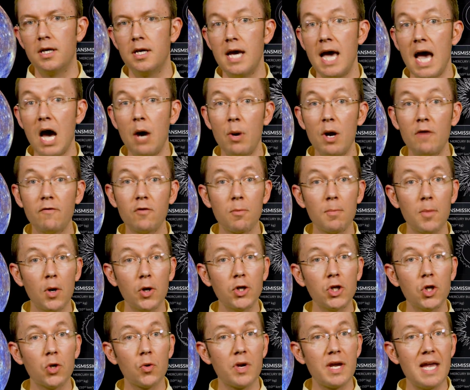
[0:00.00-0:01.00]
However,
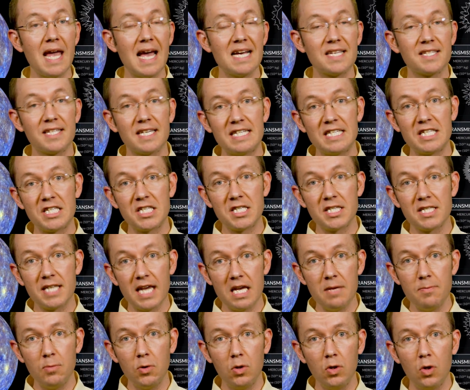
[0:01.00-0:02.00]
Mercury has a
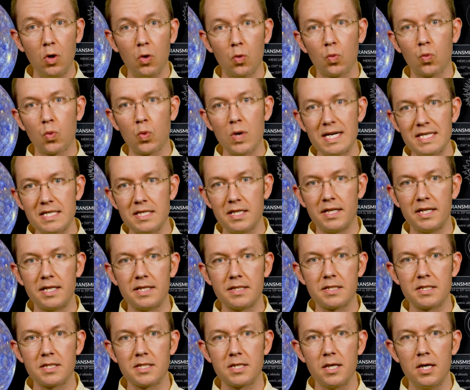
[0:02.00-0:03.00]
stable
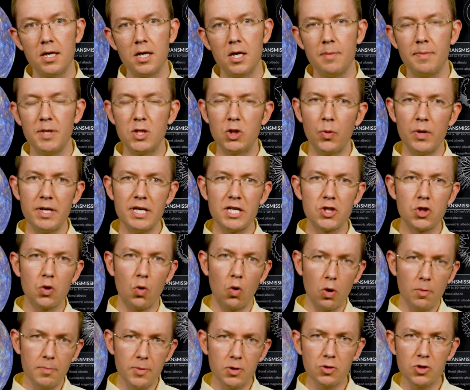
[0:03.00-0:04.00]
resonance between its
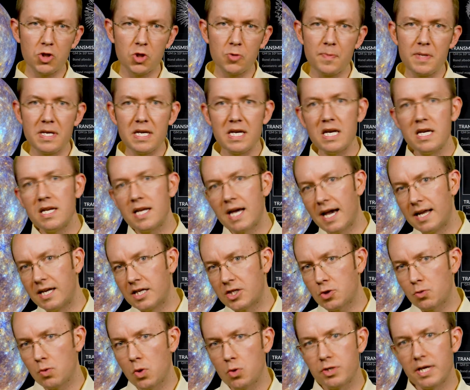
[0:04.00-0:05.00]
orbital speed and
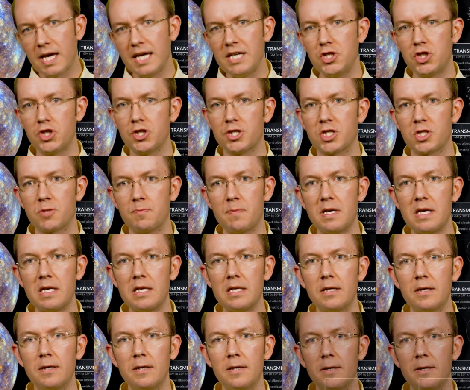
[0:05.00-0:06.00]
its rotation speed.